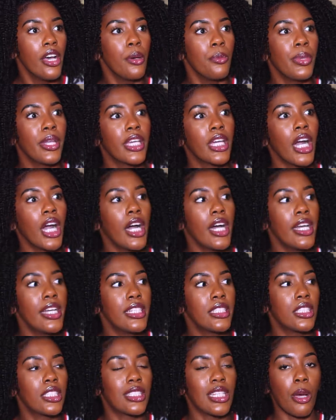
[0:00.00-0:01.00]

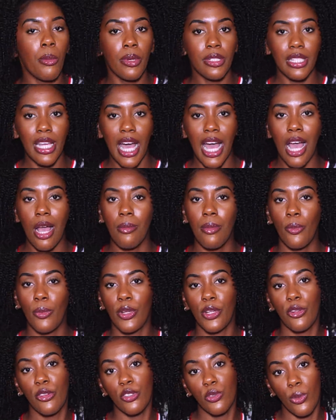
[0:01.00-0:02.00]
because the summertime
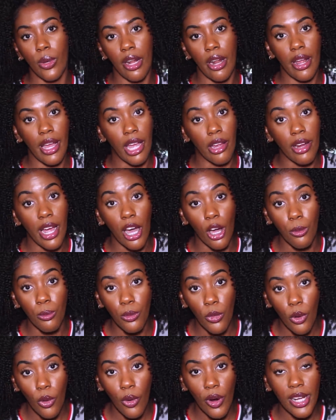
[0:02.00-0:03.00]
we do sweat our hair
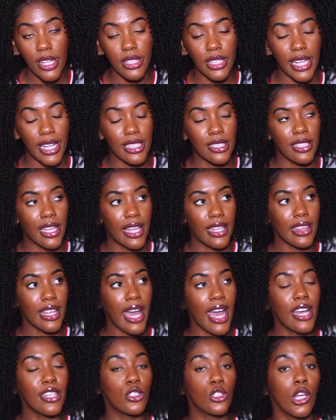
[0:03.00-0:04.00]
out more and things like
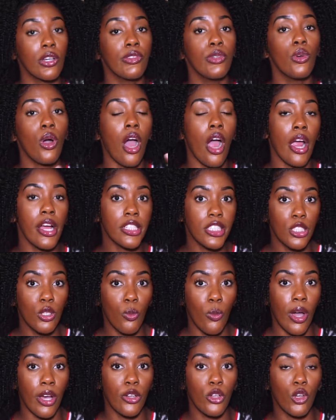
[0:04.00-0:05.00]
that so if you are
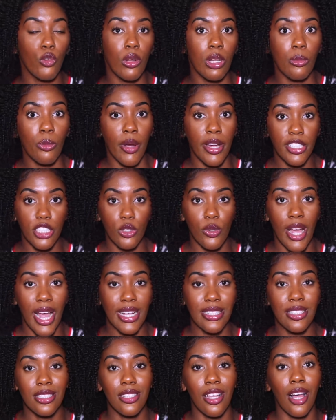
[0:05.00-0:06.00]
someone who
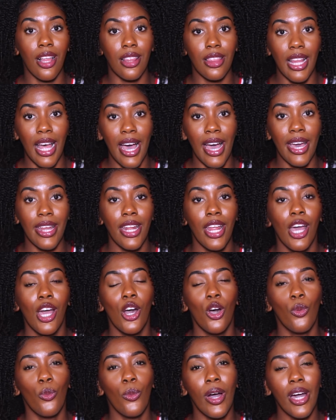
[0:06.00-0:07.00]
re-moisturizes a lot
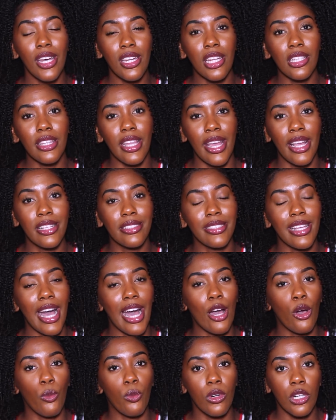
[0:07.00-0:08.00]
one of the things that
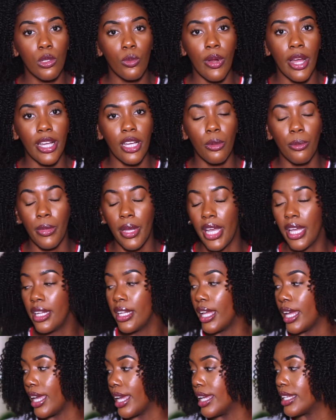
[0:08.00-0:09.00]
I would
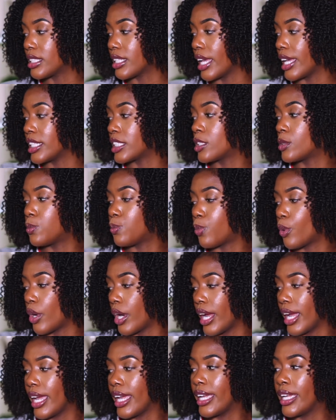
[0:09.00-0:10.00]
recommend is a
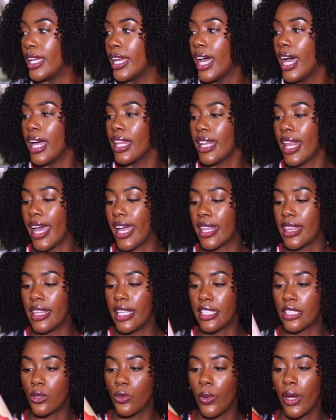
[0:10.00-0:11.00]
spray like
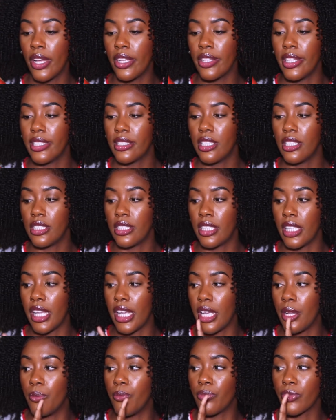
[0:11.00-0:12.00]
this one this is
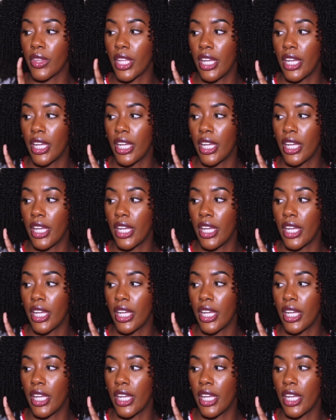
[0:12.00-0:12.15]
the